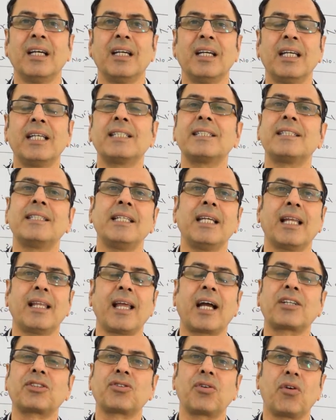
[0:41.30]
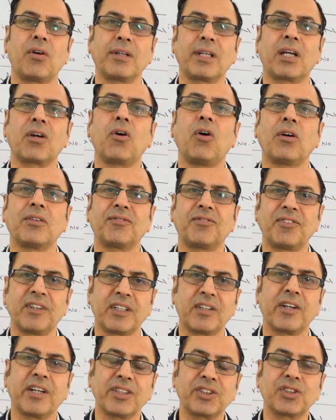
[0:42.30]
is the electronic
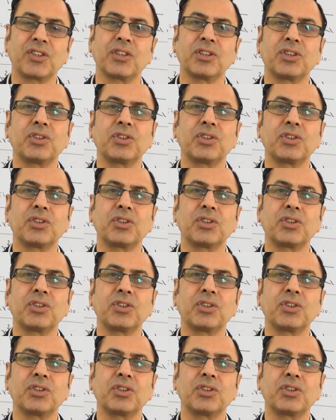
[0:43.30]
configuration.